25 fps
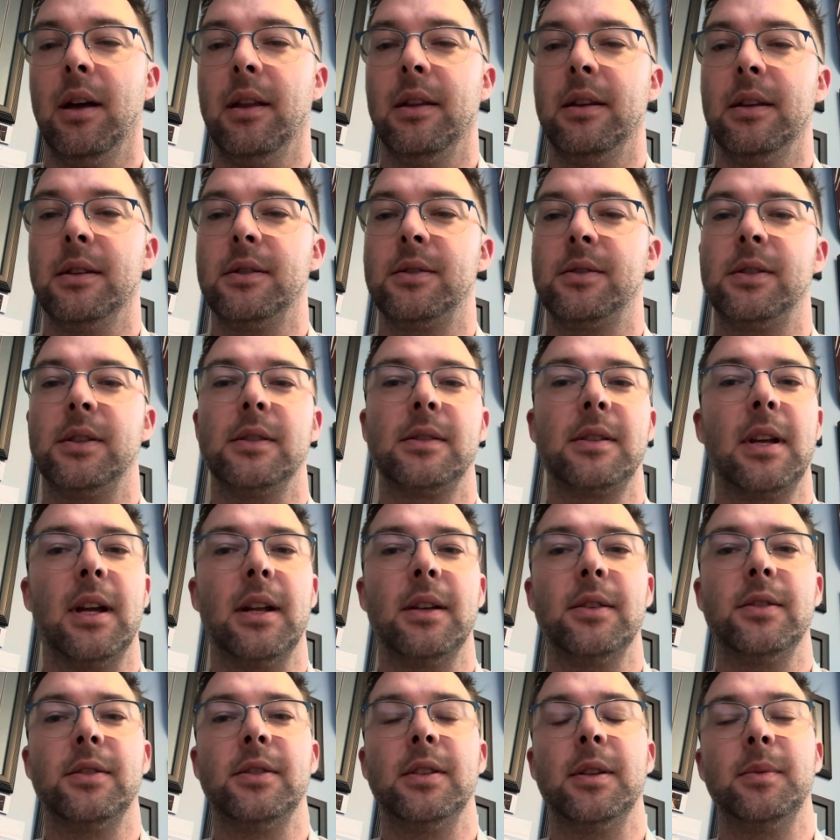This just
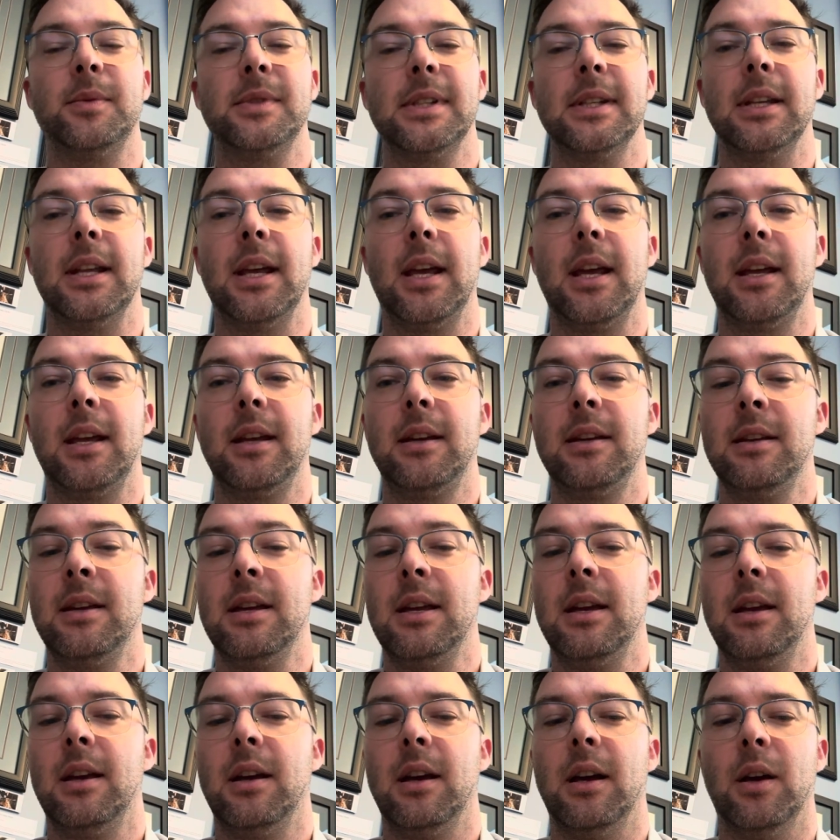got shipped today.
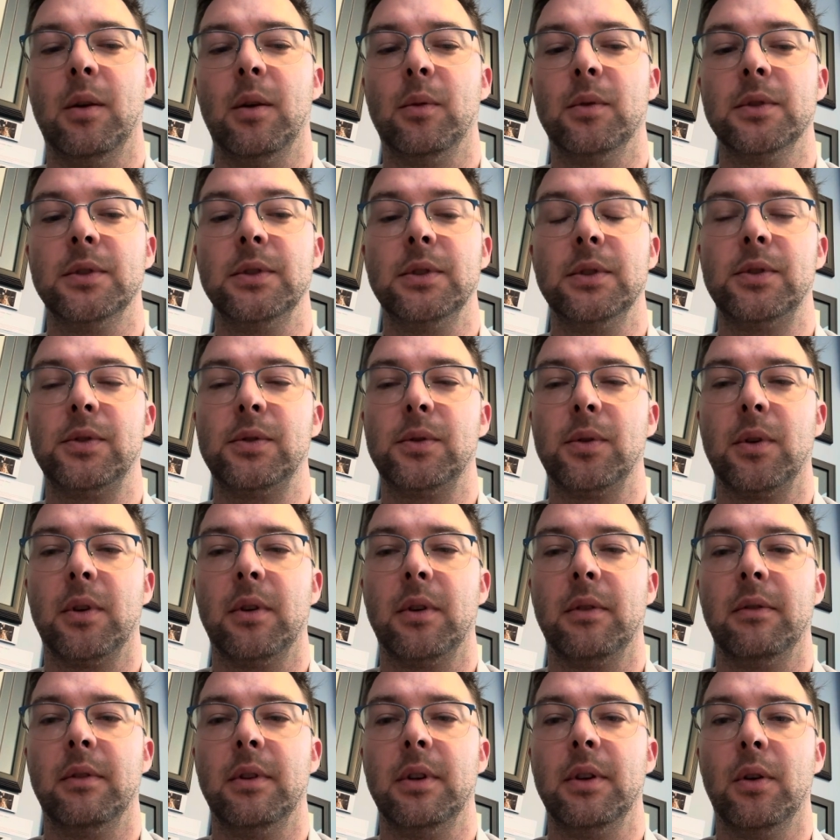We'll do sort
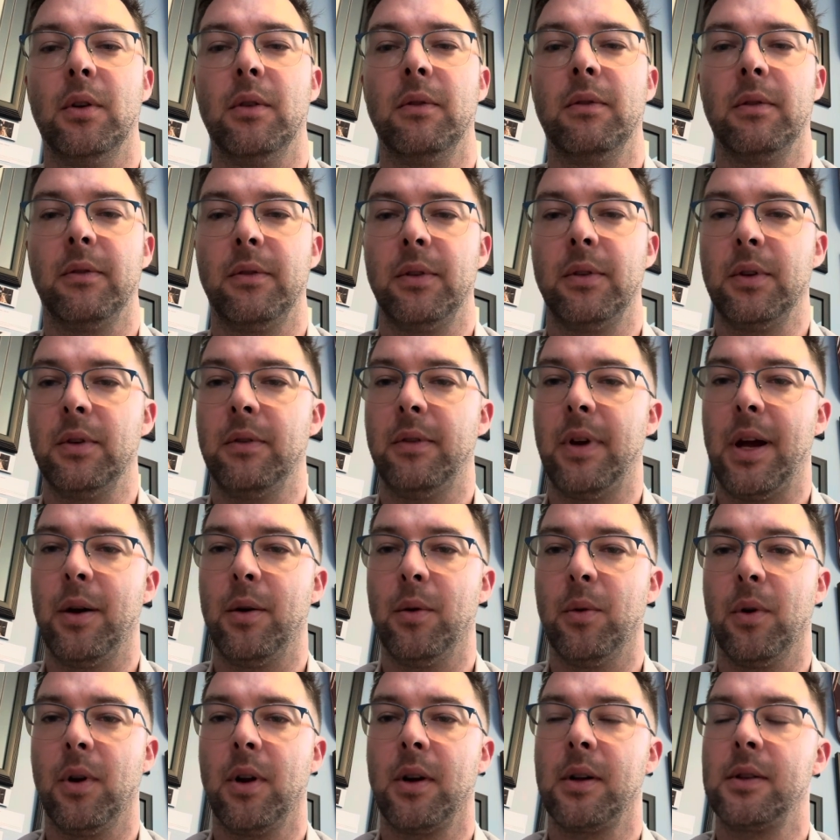of an overview of how
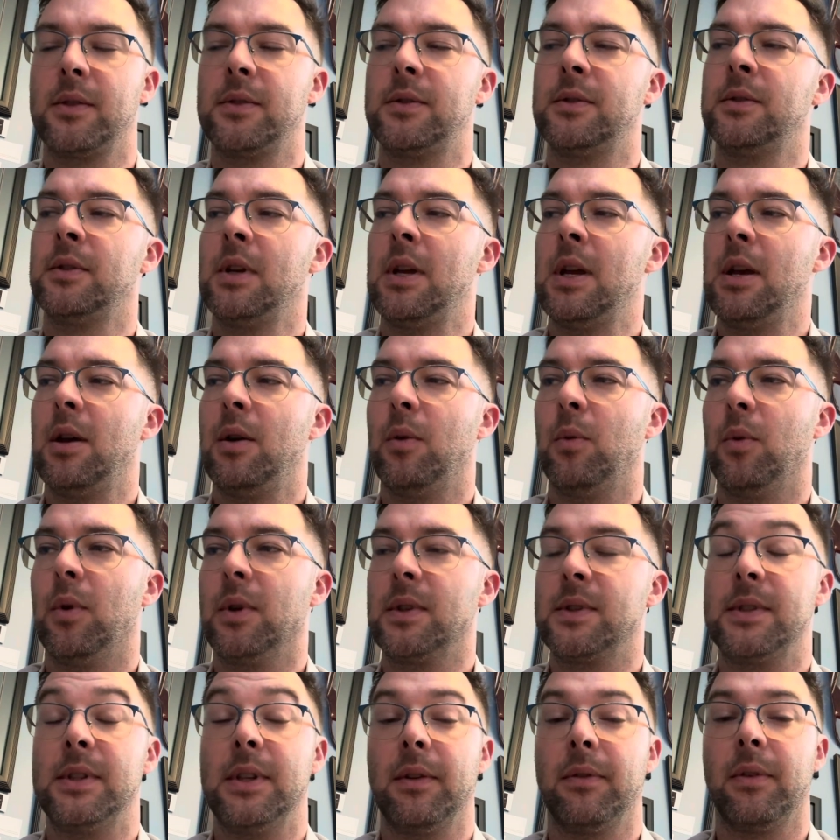it works,
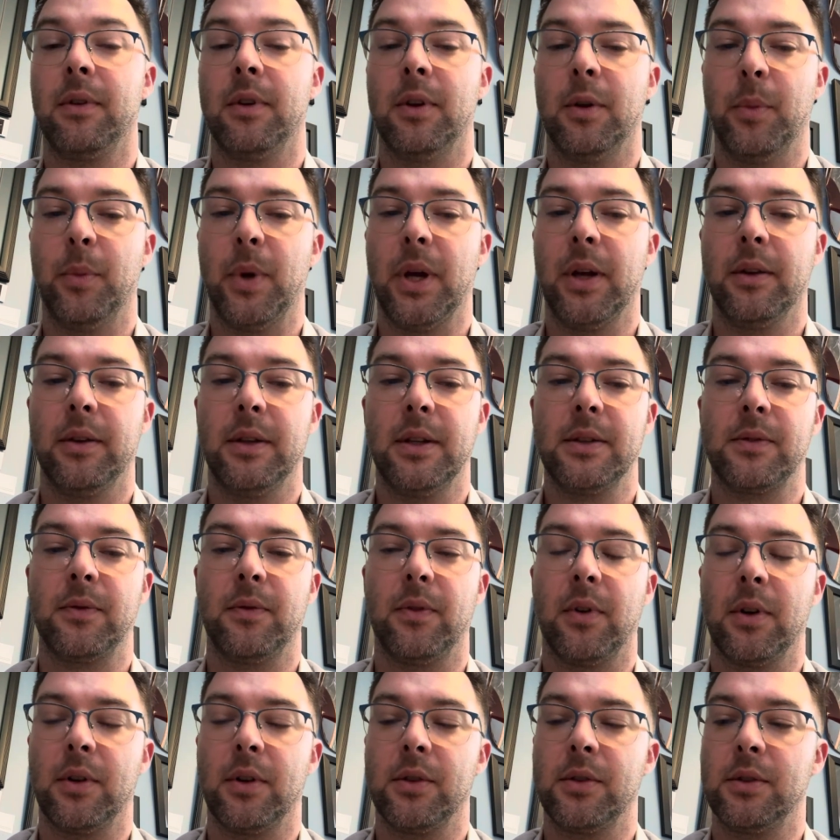what's different about this
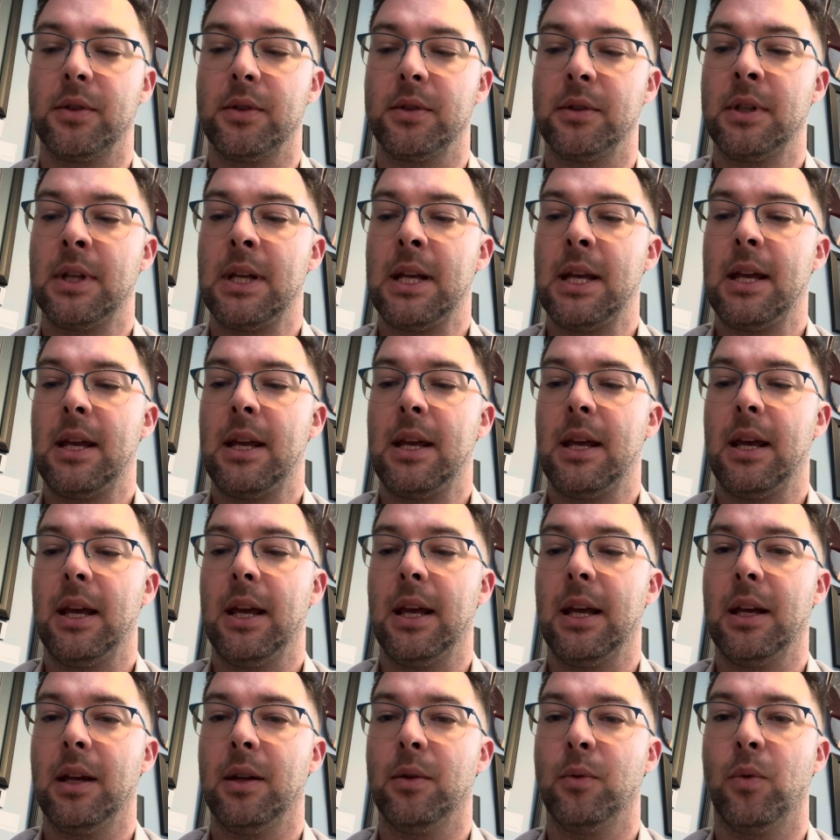version,
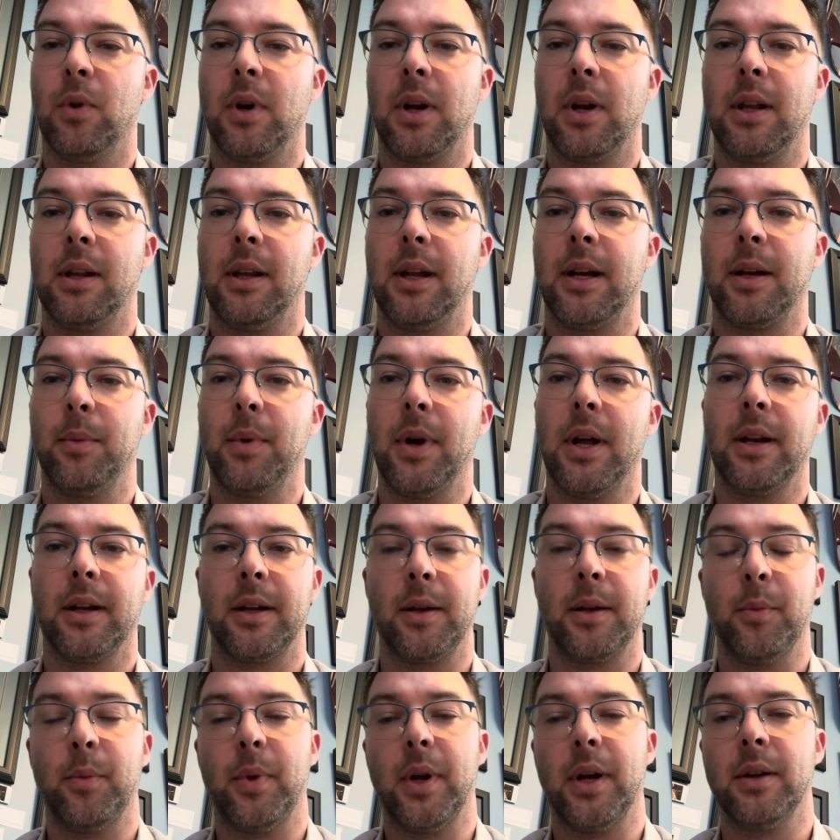and what I like about it
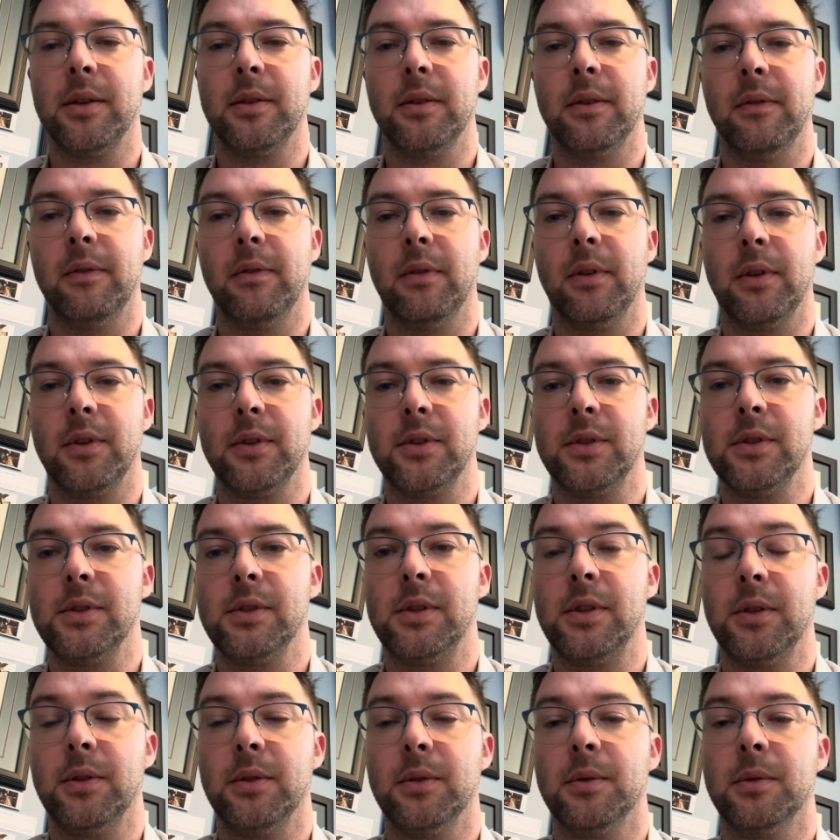compared to the version
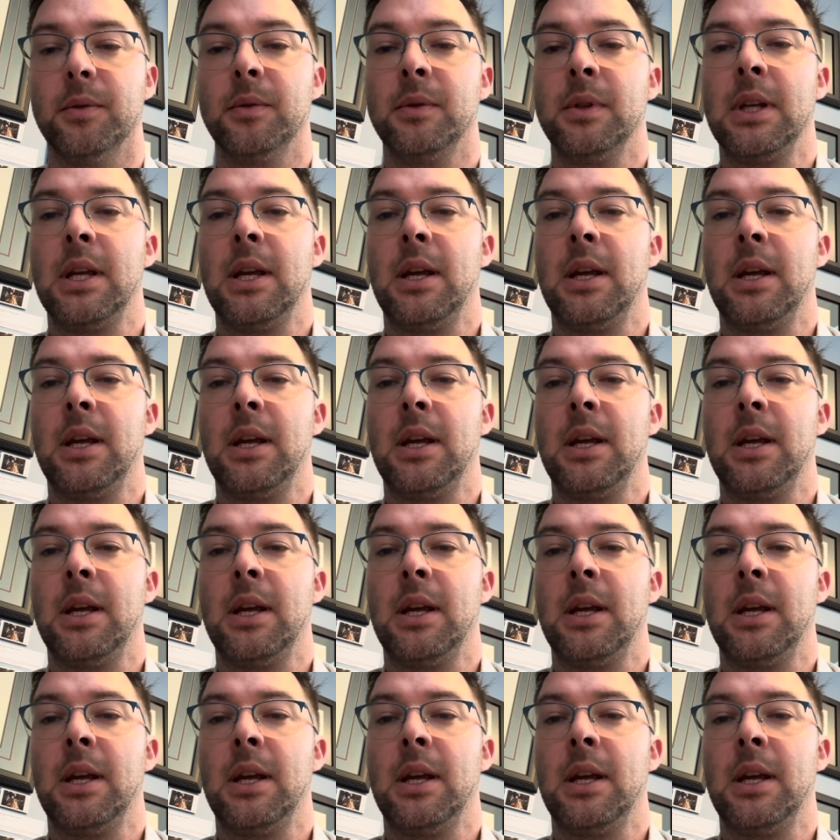2.